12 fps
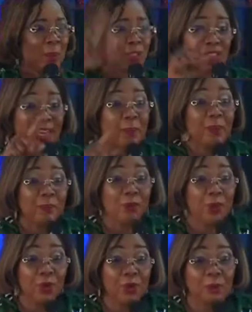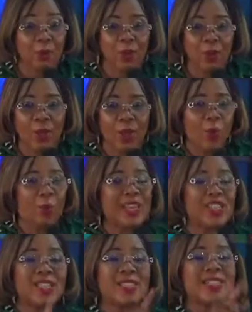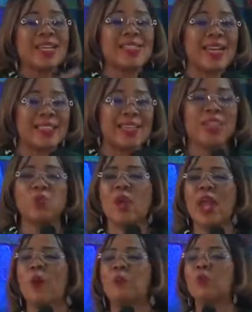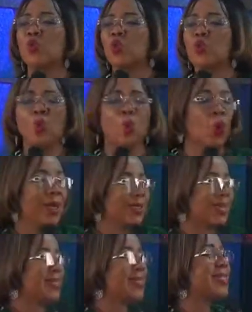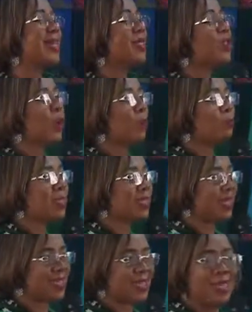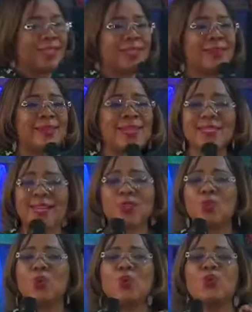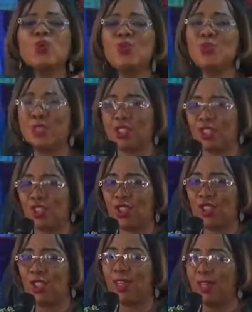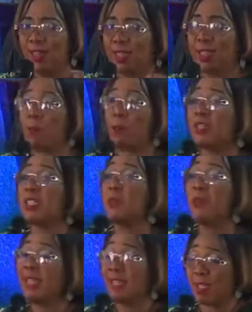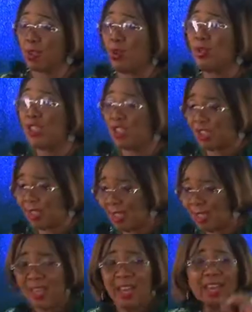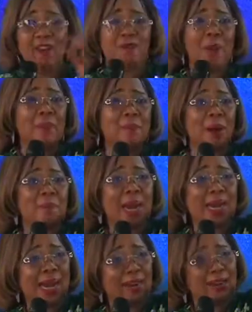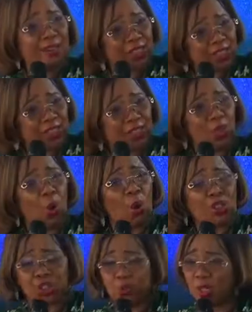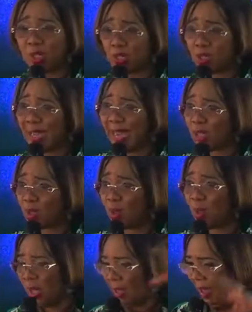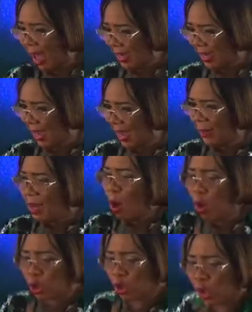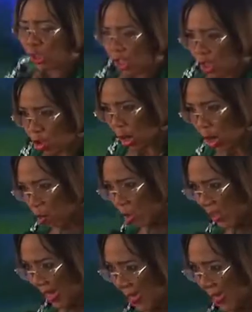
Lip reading: she can be vulnerable. When she says that, that will help you to know that in that your business, the things that you couldn't reach, there's a possibility to reach it. If my mama can reach the goal she wants to get to, I can. Oh, so she struggles as